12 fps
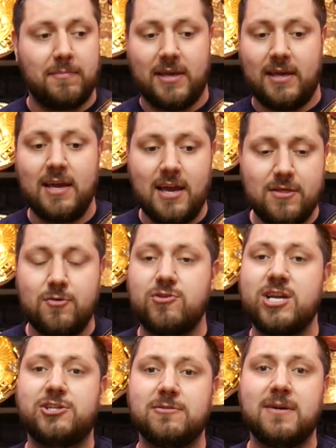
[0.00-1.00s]
The
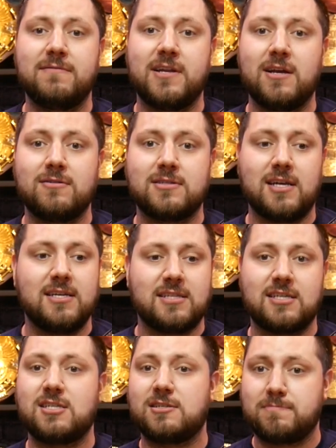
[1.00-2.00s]
reach of my videos is
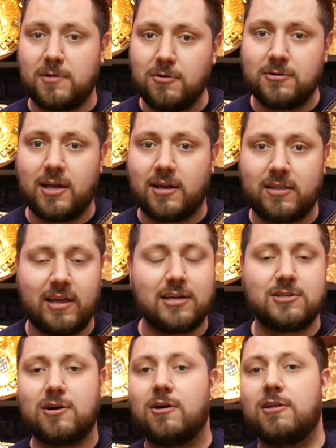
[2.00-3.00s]
exploding
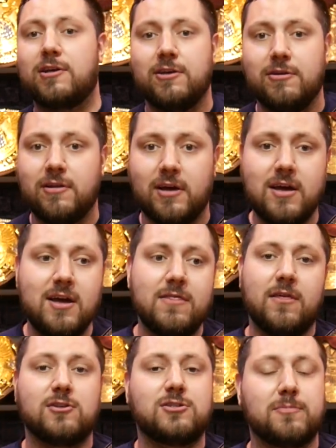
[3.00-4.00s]
thanks to all of you
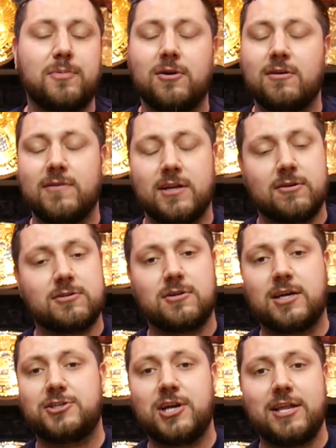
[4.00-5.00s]
that support the videos, so
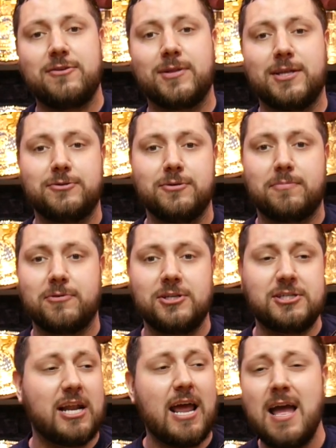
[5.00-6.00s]
I genuinely do
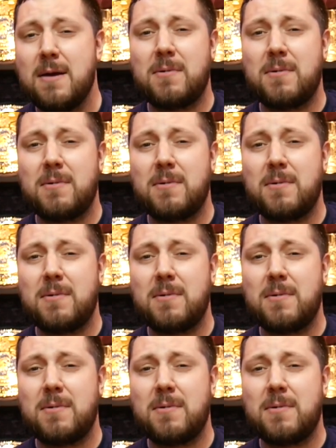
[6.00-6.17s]
appreciate it.